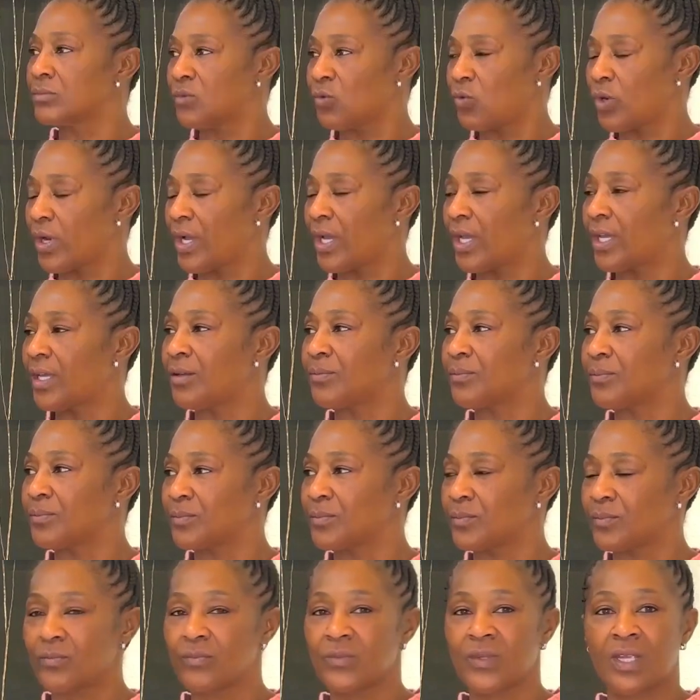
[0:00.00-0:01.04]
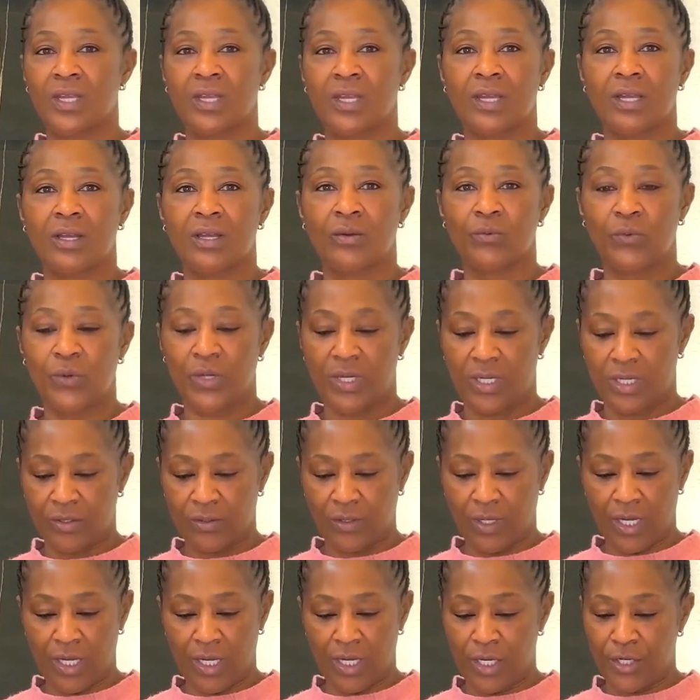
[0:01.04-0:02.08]
Right.
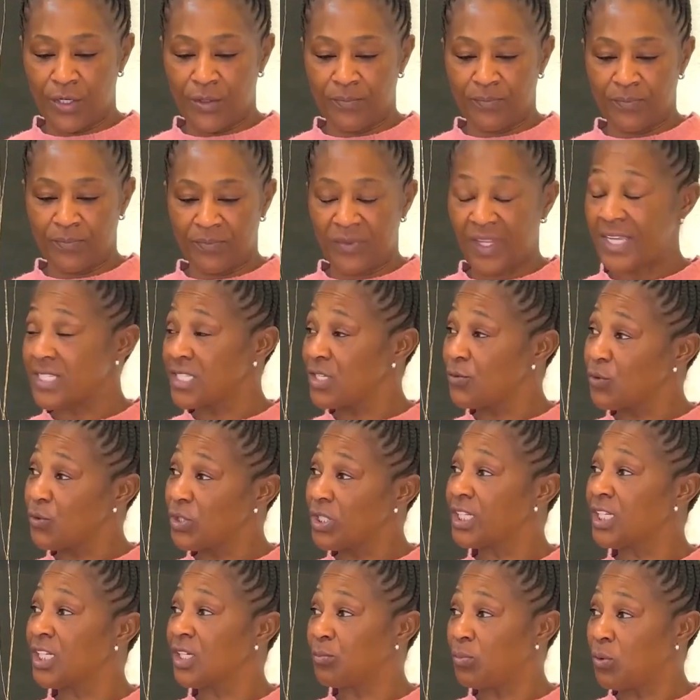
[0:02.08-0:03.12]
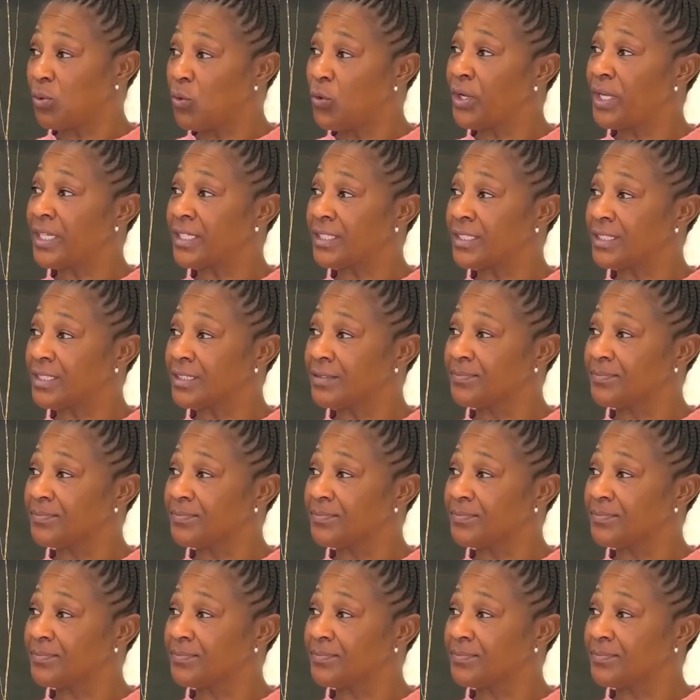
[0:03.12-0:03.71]
Well, that's a really good point.